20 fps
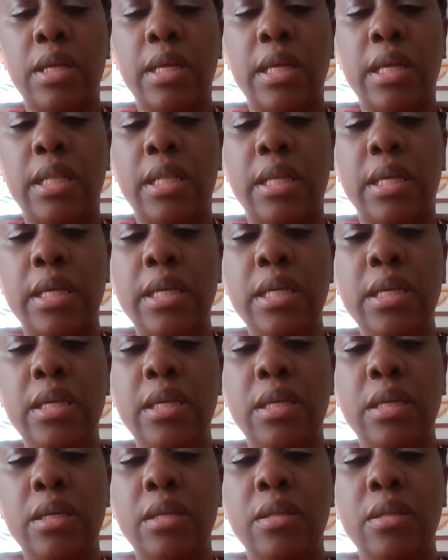I
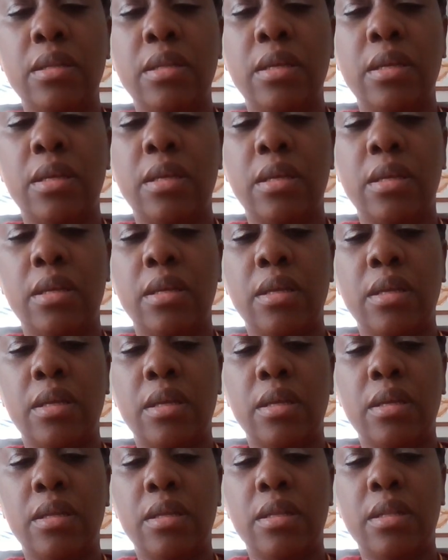like it.
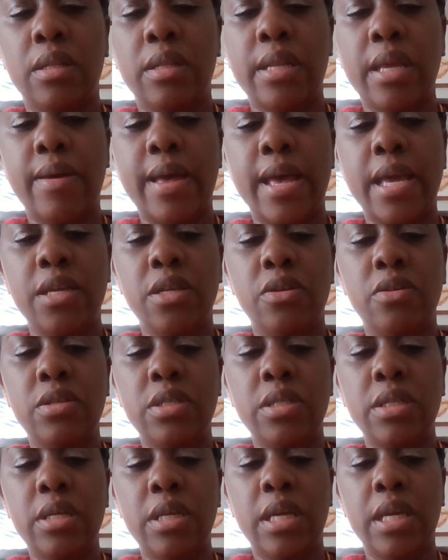Now, I
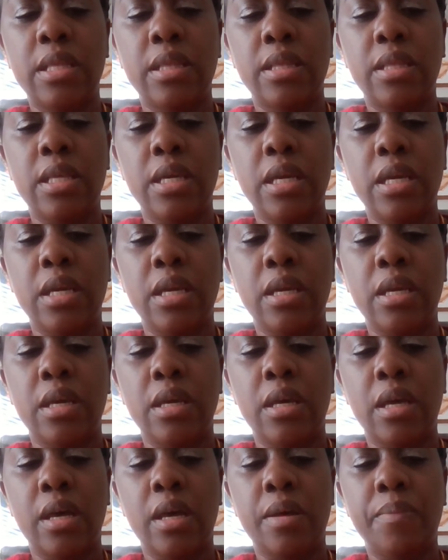usually get
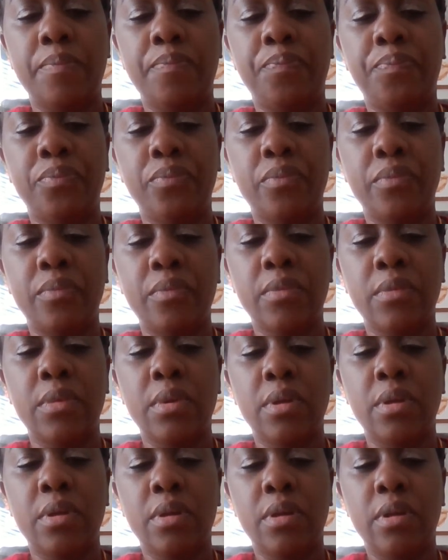the
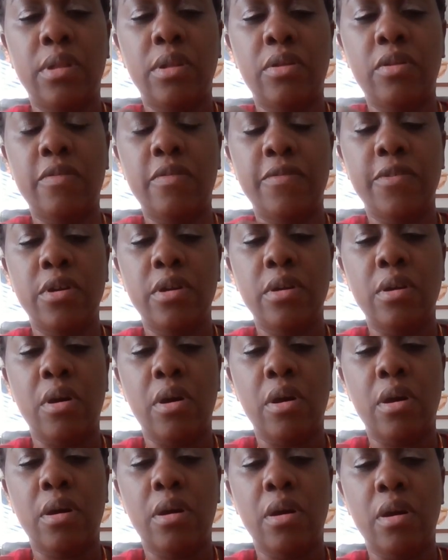
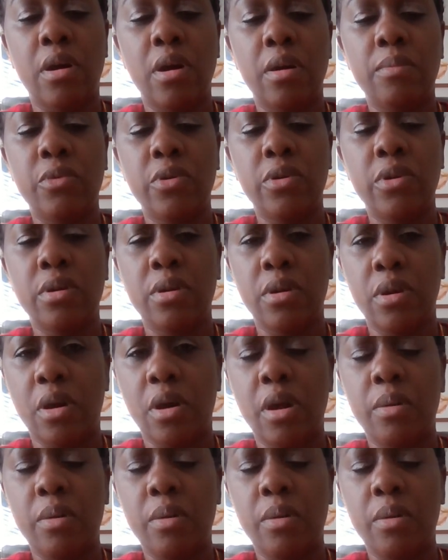Clover Armor